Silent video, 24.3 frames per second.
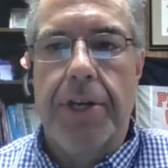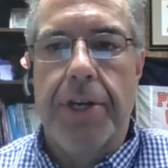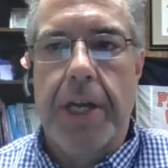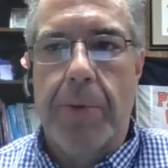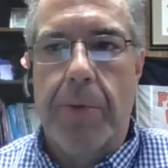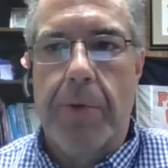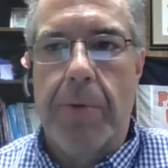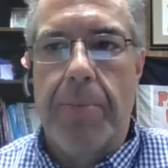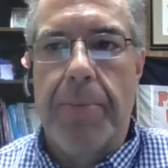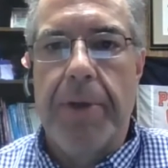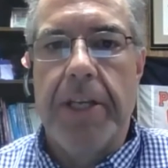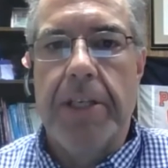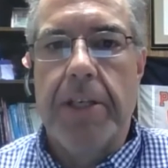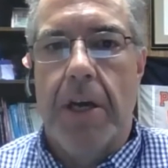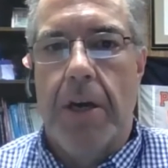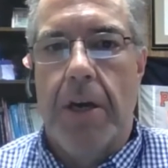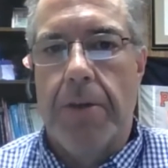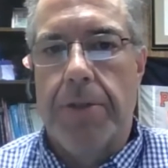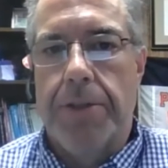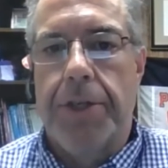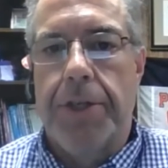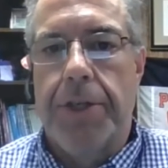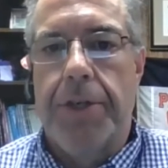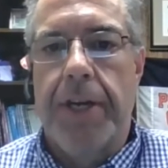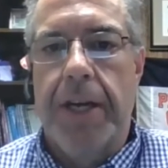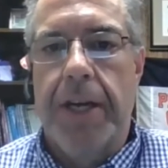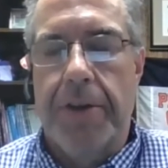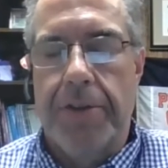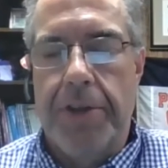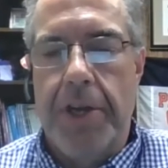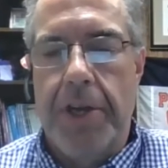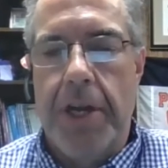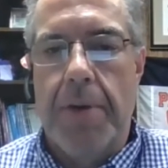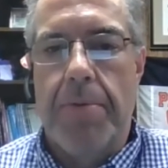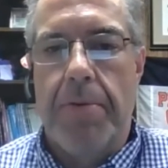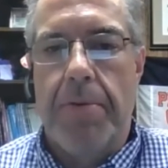here would be talk to your
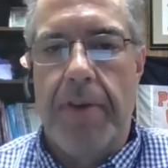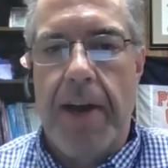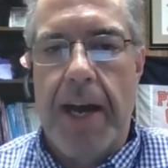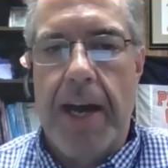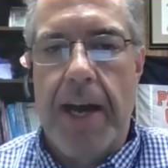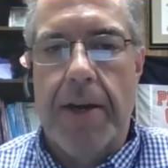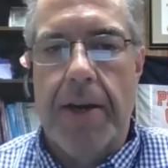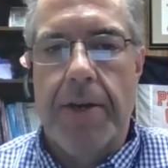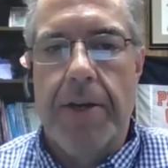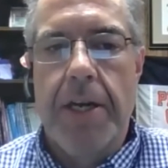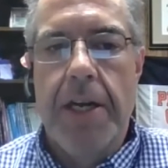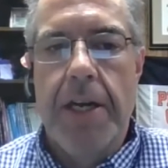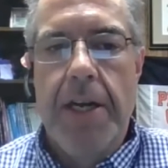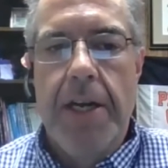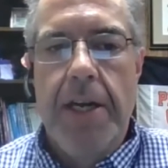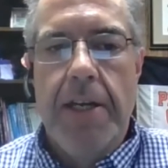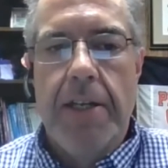healthcare provider